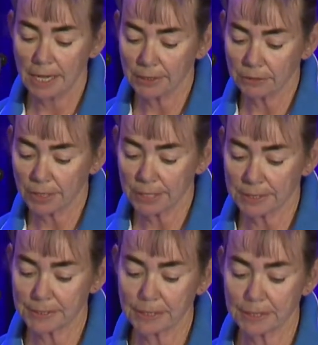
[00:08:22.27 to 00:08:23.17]
under our
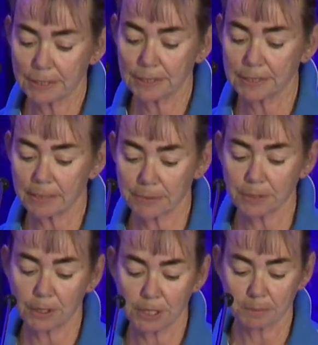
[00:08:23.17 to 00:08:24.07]
desexing
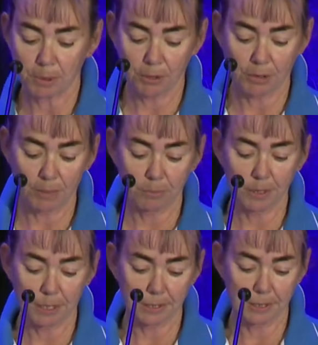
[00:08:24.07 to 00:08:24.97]
subsidised program with
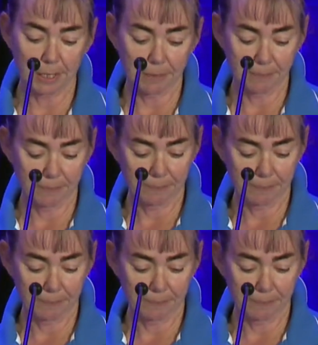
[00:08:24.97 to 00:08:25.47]
NDN.